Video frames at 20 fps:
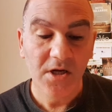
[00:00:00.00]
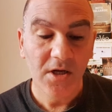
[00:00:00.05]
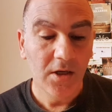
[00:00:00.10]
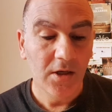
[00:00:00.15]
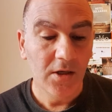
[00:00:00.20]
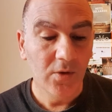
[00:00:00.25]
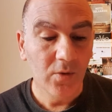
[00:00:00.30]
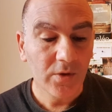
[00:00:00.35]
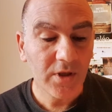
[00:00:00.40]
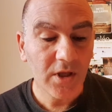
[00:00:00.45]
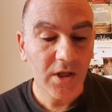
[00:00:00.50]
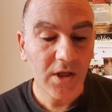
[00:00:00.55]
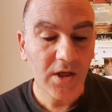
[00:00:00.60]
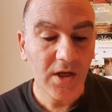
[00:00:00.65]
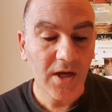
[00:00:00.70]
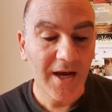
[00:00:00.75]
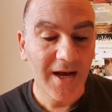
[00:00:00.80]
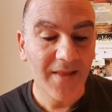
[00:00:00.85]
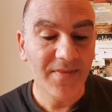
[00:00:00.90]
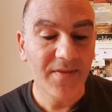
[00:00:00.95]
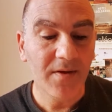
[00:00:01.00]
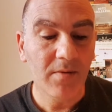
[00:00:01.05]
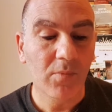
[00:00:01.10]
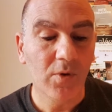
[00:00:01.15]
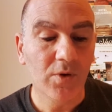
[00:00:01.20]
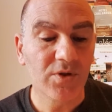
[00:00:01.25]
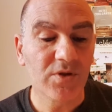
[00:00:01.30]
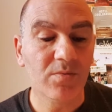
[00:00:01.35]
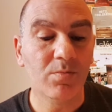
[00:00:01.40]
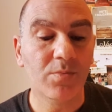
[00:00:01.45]
looking at the
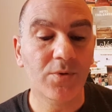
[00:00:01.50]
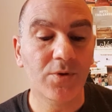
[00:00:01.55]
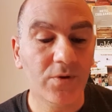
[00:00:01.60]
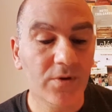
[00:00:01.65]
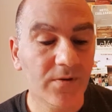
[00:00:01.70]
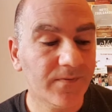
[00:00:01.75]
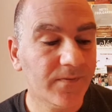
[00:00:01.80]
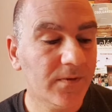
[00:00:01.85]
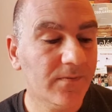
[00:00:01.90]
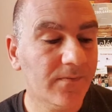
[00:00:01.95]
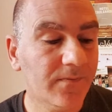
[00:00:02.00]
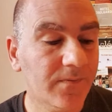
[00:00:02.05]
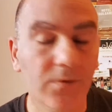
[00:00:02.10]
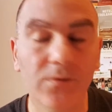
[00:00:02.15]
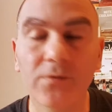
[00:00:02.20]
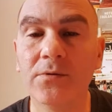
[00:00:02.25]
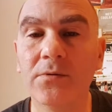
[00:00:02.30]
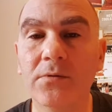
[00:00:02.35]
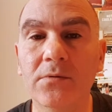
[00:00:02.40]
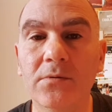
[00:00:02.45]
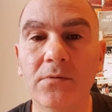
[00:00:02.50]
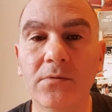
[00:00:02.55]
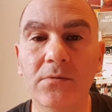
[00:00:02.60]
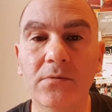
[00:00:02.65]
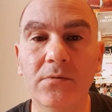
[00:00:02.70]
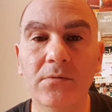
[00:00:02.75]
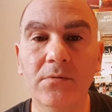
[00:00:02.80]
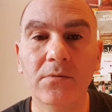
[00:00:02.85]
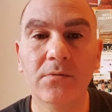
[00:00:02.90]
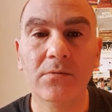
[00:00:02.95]
most beautiful view
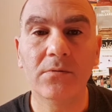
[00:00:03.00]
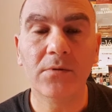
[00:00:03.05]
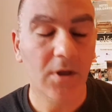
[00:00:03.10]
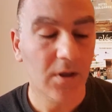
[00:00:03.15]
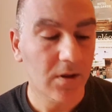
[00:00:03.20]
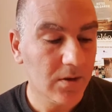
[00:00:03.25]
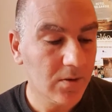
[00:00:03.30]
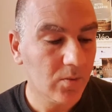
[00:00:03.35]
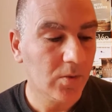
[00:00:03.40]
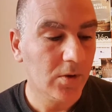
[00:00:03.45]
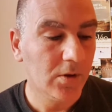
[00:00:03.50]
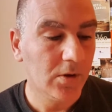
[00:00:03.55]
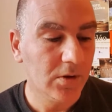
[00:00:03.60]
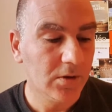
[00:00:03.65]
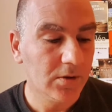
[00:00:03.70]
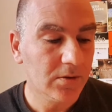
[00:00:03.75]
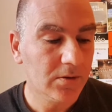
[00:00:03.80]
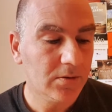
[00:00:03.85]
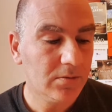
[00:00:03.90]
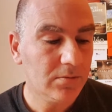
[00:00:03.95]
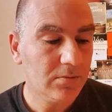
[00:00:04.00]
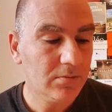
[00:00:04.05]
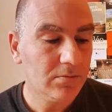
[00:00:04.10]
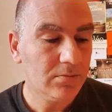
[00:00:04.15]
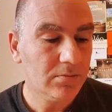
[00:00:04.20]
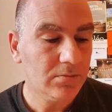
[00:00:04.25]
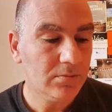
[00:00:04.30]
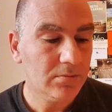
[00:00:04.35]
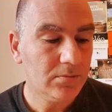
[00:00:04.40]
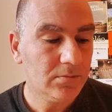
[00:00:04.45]
in the world.
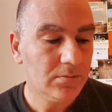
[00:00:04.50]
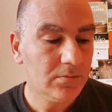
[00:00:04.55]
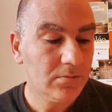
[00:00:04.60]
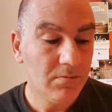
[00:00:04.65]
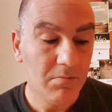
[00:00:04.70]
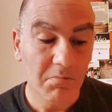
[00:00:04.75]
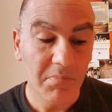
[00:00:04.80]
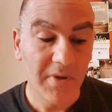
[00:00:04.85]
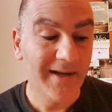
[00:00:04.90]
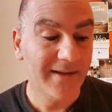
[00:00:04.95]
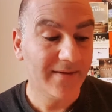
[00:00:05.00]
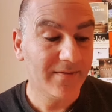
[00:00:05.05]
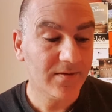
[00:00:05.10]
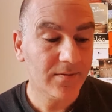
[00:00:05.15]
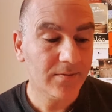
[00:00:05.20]
But